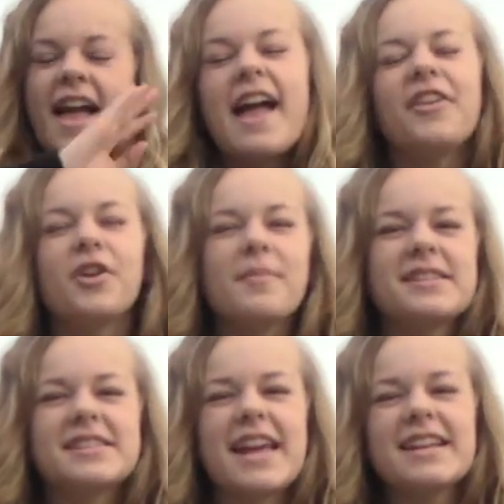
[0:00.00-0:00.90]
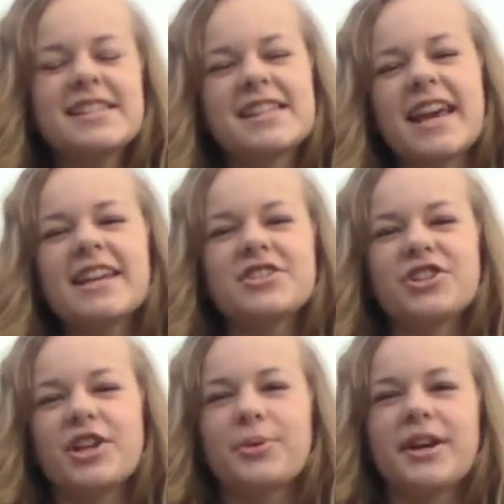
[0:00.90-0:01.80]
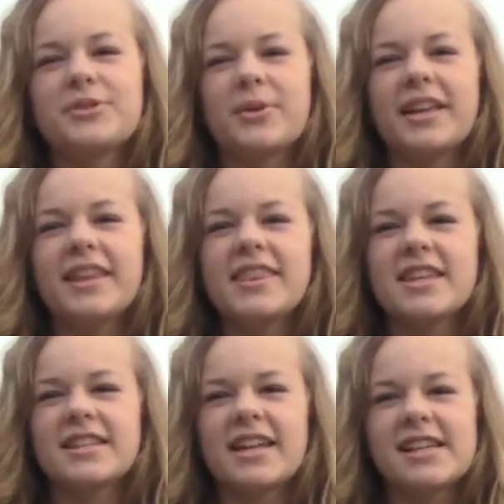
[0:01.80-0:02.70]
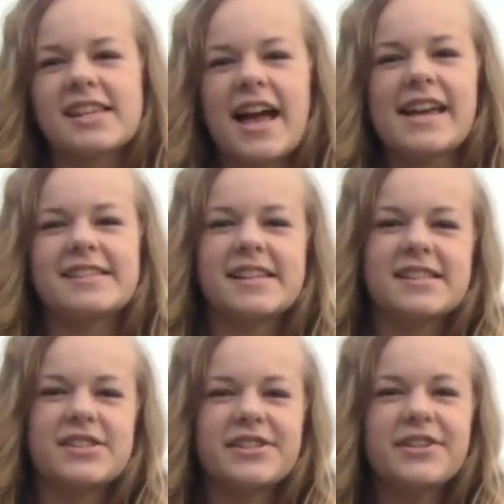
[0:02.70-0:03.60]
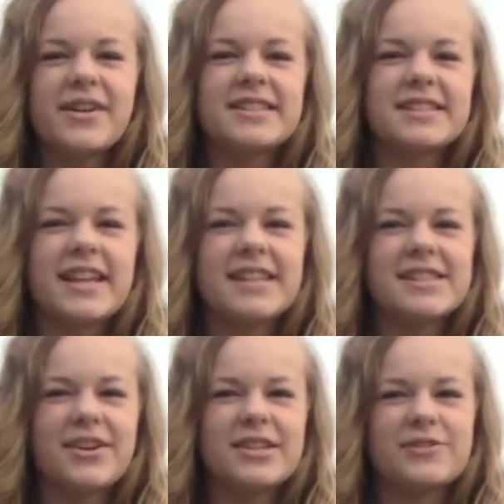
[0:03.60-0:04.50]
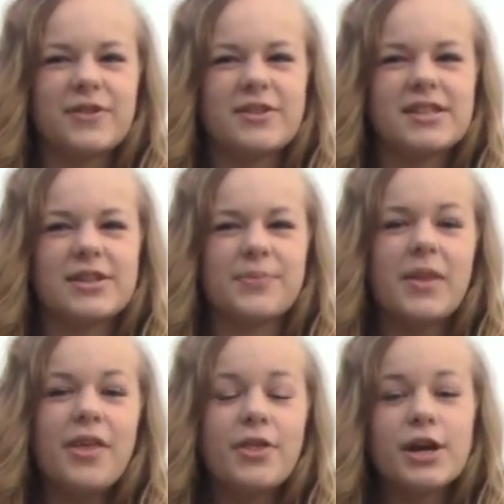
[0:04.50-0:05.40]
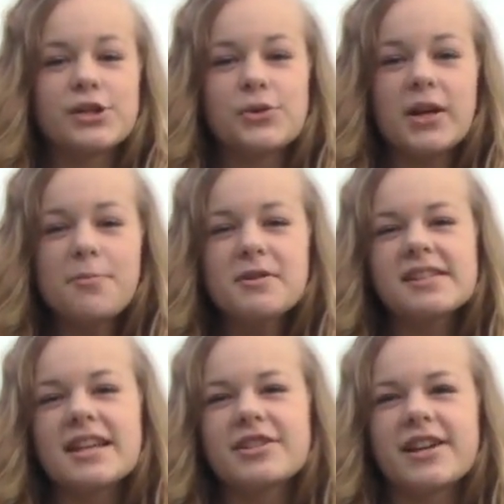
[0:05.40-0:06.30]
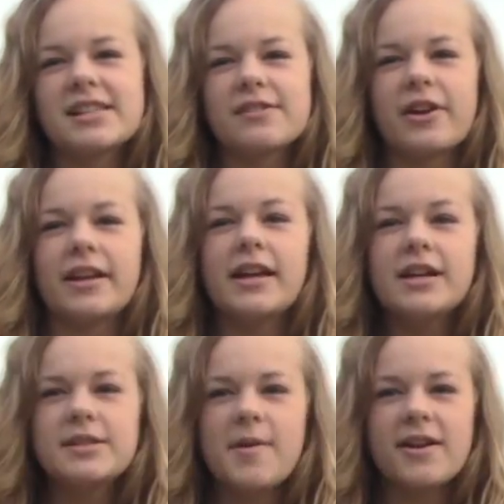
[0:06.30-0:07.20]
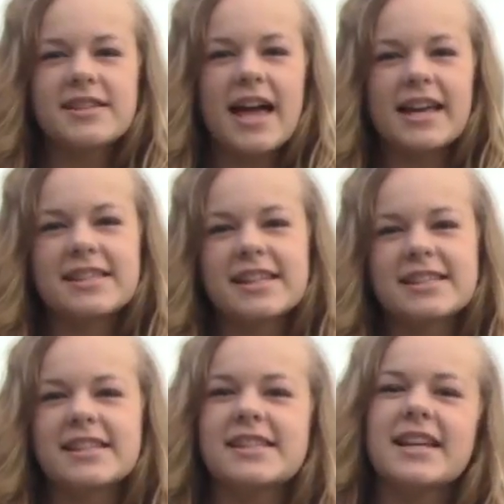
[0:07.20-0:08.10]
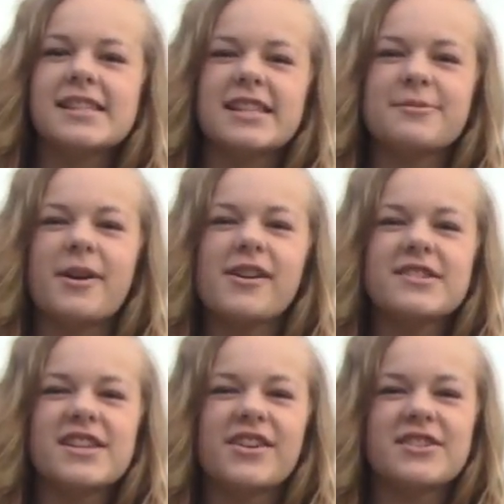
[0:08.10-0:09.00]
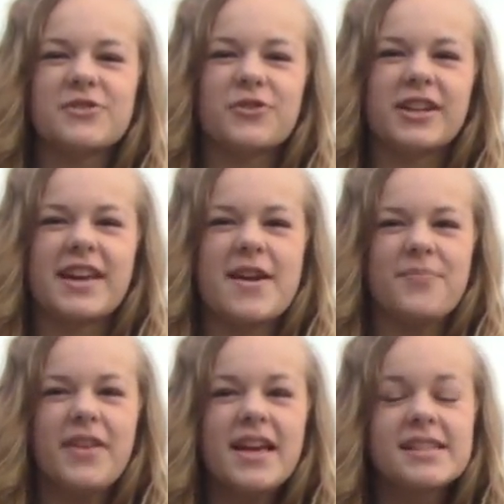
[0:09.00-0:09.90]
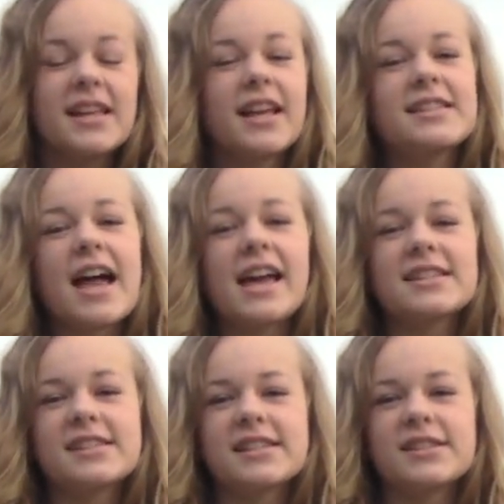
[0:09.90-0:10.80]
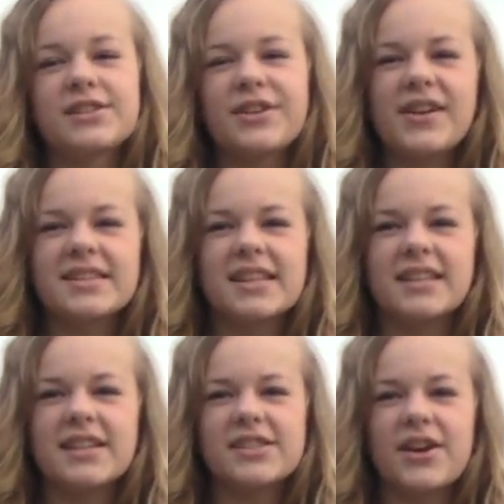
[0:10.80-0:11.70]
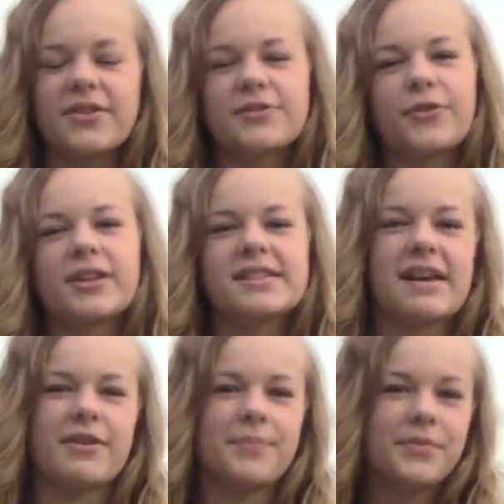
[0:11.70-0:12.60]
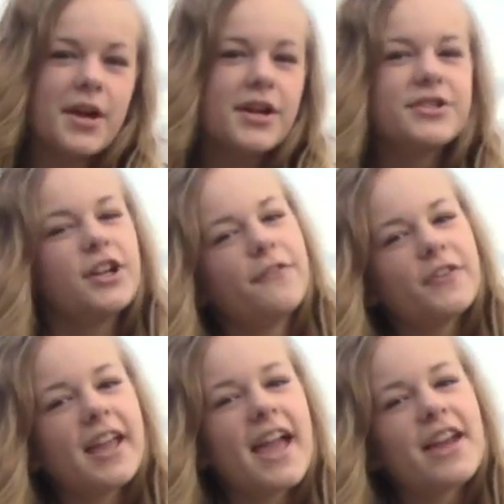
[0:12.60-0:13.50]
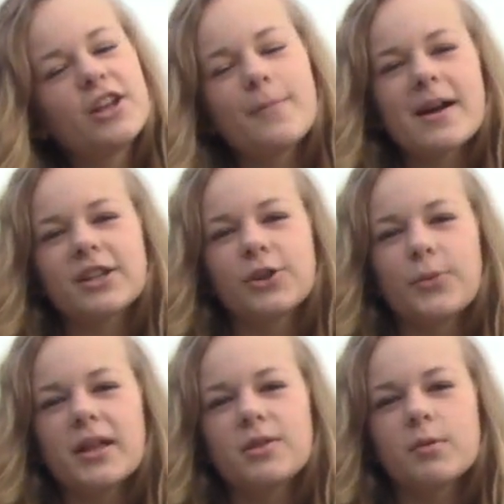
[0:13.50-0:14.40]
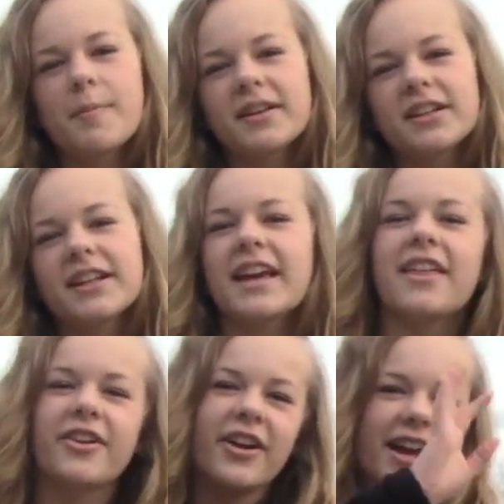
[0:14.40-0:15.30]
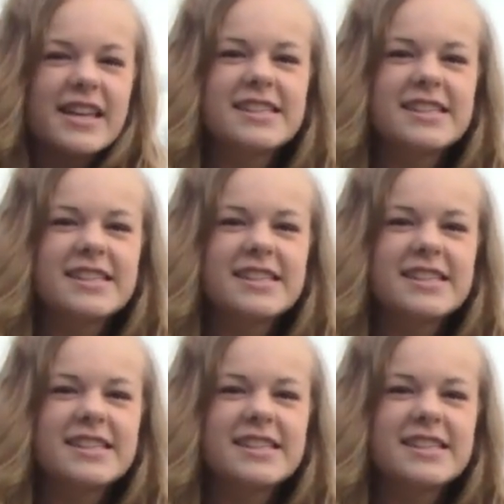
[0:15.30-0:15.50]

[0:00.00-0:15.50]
Hey there, Mustangs! Today is January 20th, and today's high is 62, and today's low is 52. There is a 20% chance of rain. Tomorrow's high is 66, and tomorrow's low is 48. Sunday's high is 62, and Sunday's low is 47. Don't forget, no matter the weather, we're better together.